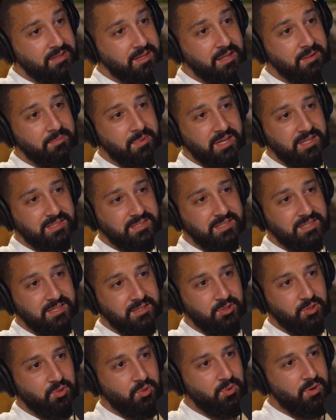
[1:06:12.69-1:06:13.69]
They might
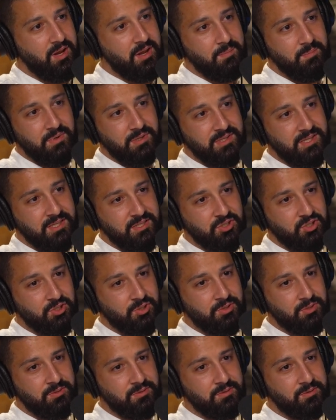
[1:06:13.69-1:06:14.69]
see great
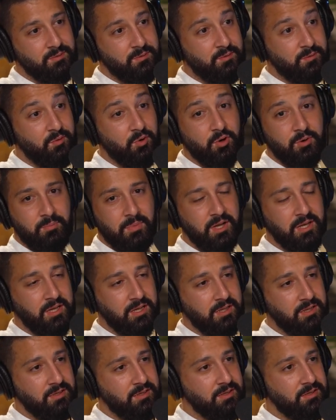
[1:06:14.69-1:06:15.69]
potential for
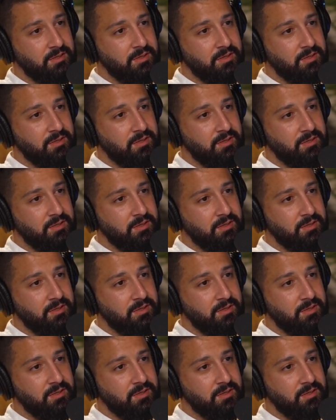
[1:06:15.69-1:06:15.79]
money,